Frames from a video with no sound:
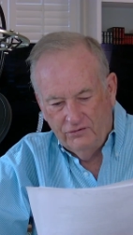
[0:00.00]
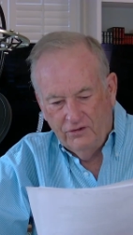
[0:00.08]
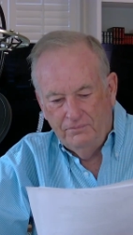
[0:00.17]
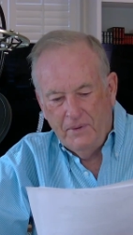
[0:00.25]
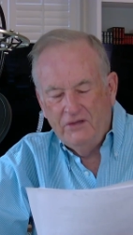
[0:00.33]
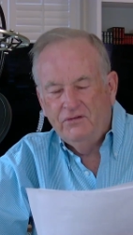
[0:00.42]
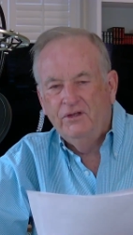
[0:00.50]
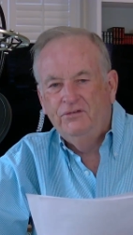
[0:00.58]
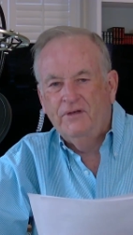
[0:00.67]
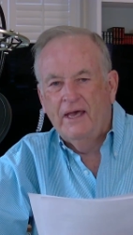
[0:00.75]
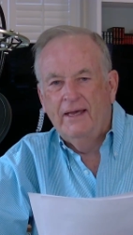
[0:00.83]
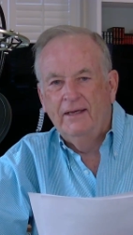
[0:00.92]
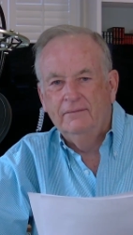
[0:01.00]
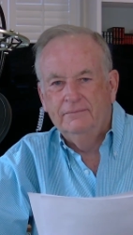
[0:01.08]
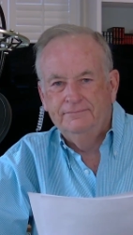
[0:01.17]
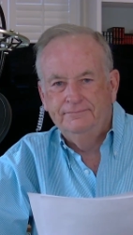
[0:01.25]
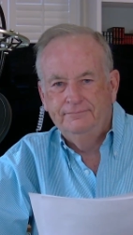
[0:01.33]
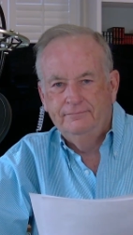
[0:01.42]
so he's basically
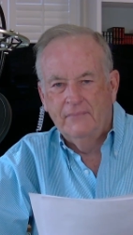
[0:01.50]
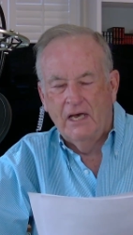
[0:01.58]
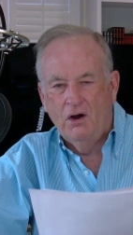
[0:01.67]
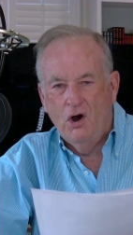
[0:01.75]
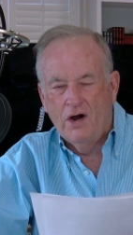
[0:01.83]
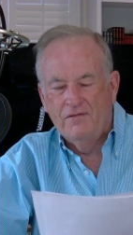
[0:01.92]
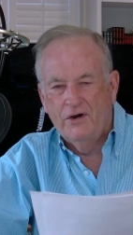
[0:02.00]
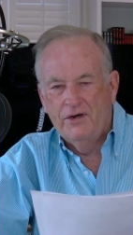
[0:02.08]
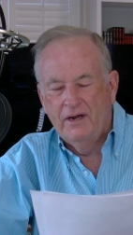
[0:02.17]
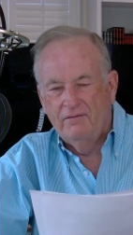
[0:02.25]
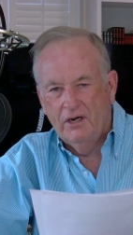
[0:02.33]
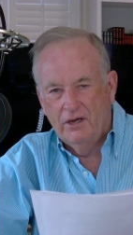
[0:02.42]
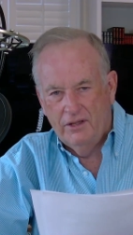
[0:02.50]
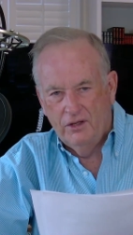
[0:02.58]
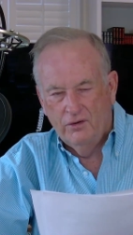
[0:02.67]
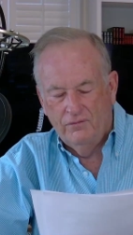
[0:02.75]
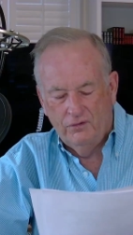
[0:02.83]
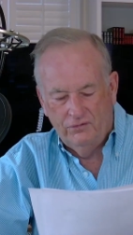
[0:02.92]
saying that Harvard and every other
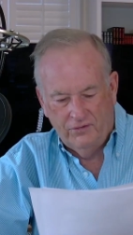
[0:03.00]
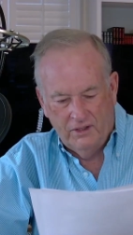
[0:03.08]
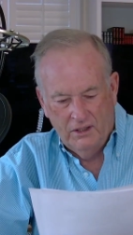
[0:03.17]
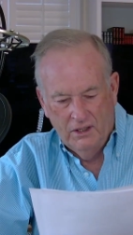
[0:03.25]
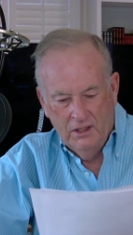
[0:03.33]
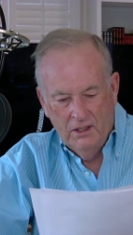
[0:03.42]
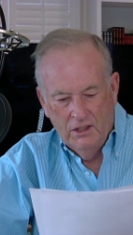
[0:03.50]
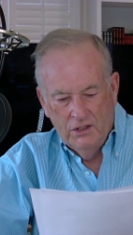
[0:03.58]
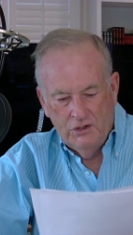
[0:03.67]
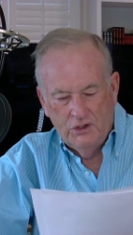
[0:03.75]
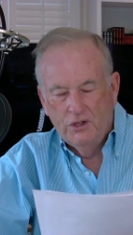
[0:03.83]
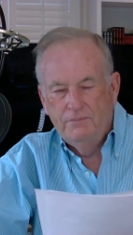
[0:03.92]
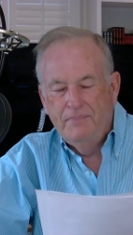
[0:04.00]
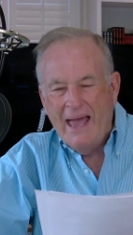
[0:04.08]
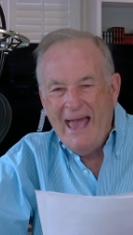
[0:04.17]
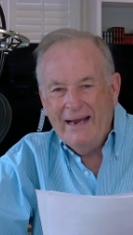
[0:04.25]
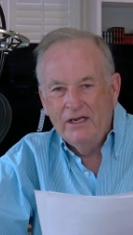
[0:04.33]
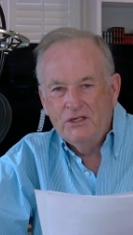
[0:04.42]
university should
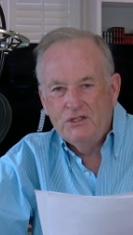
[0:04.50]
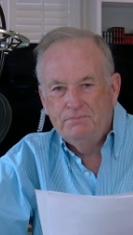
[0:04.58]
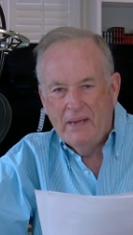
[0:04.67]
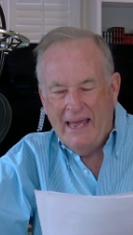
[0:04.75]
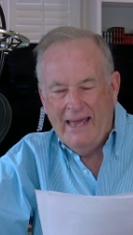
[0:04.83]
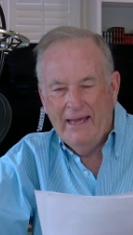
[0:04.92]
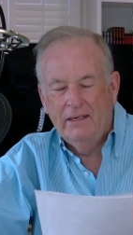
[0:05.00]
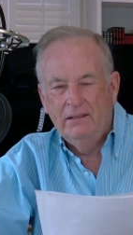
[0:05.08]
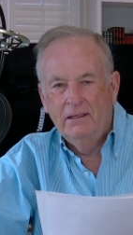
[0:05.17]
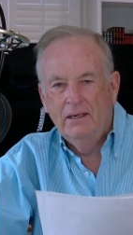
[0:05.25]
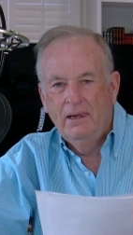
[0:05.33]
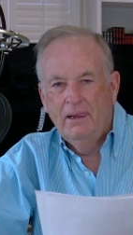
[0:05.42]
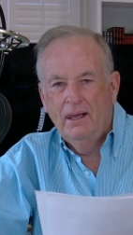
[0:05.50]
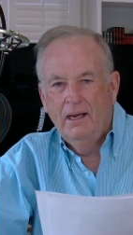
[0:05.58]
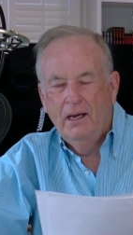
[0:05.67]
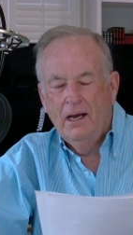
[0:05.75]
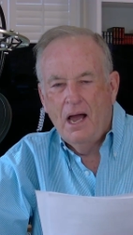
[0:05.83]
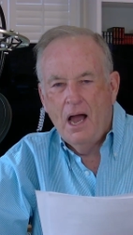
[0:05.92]

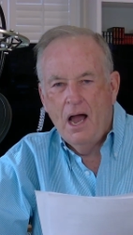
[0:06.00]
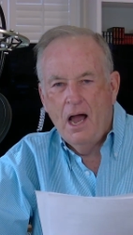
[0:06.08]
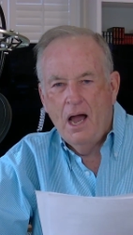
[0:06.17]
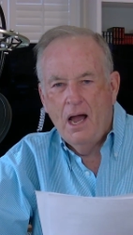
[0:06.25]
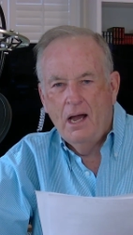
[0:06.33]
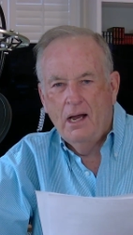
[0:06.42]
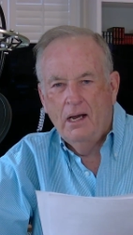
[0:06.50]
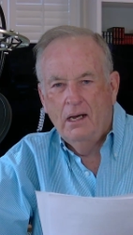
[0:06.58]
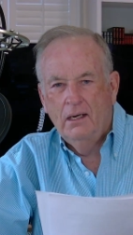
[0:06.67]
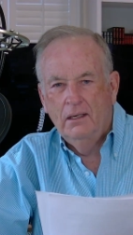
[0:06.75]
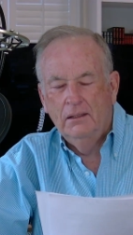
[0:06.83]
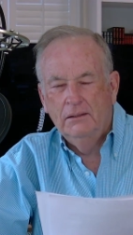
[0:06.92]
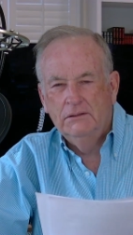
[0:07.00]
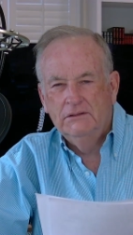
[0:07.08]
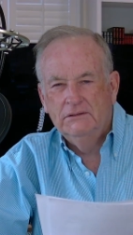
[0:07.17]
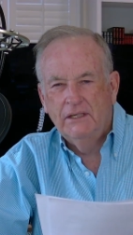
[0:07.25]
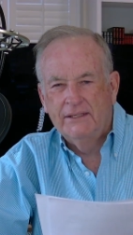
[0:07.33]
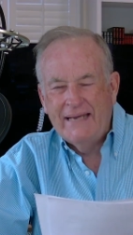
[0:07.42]

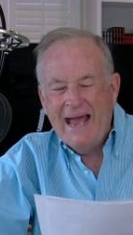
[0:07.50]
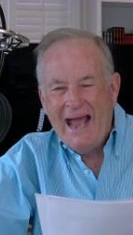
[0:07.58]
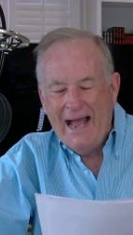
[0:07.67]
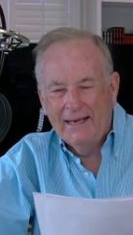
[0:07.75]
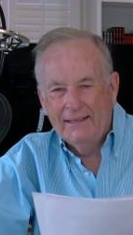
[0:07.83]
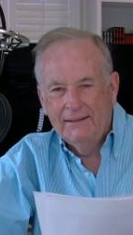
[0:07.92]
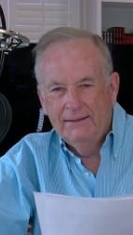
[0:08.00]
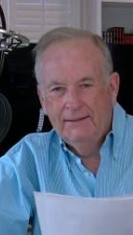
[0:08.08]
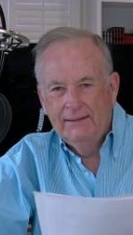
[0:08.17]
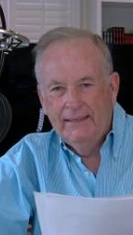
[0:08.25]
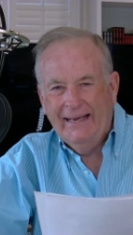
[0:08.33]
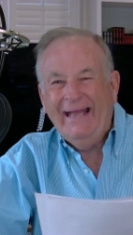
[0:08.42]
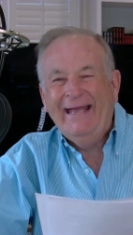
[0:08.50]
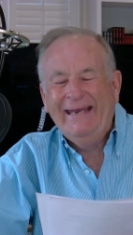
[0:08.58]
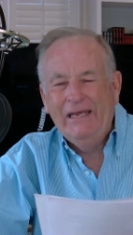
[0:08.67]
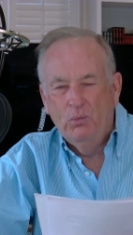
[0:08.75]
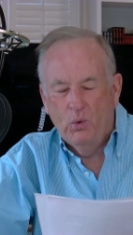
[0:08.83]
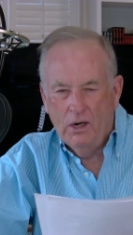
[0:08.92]
attack
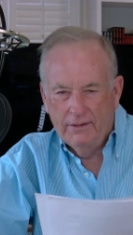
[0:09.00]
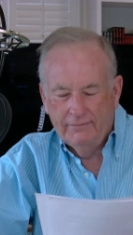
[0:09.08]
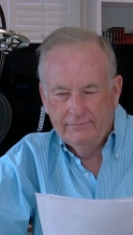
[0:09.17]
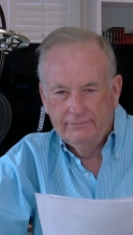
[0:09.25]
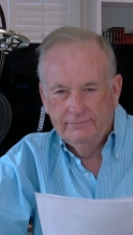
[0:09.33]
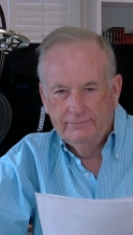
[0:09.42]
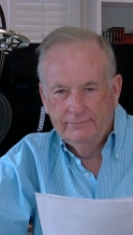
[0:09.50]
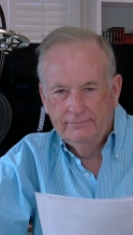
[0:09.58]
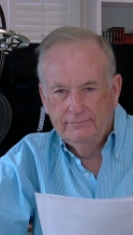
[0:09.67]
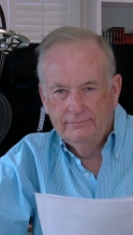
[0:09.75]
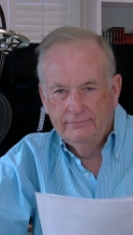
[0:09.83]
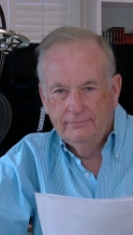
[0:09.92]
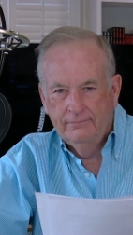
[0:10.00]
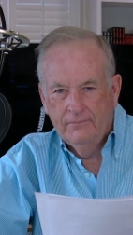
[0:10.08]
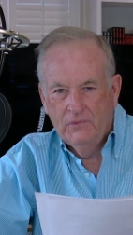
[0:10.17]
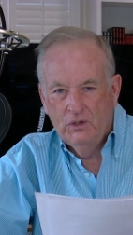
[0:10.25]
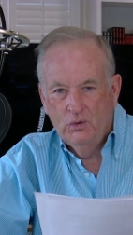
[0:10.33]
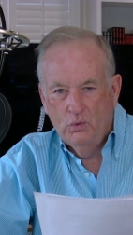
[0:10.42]
anyone
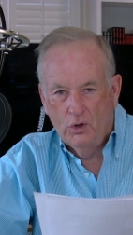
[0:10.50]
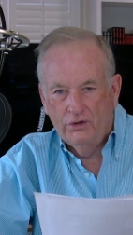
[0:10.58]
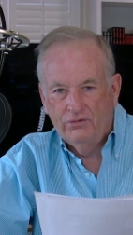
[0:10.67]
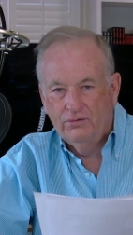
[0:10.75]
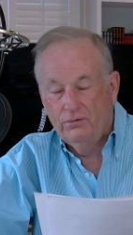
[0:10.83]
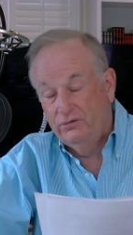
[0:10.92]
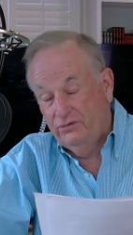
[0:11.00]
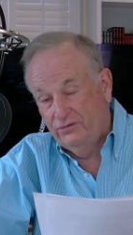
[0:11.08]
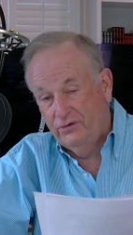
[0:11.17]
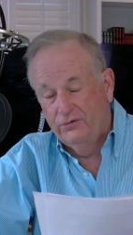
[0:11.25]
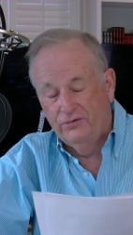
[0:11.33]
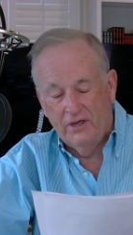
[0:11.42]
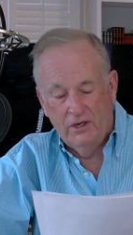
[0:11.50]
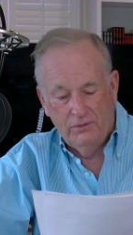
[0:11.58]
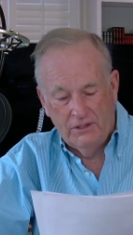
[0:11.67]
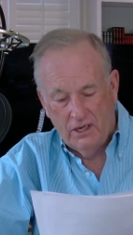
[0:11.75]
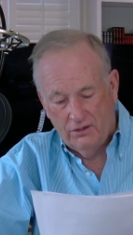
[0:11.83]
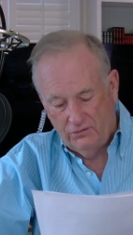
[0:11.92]
who works or is associated
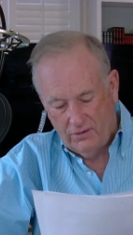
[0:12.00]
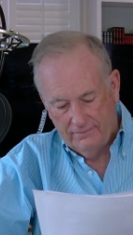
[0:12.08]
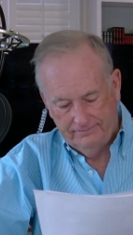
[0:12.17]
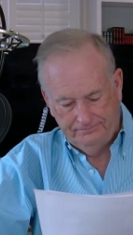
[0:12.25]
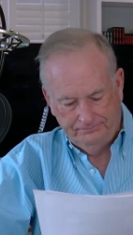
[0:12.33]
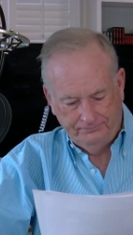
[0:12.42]
with Donald Trump.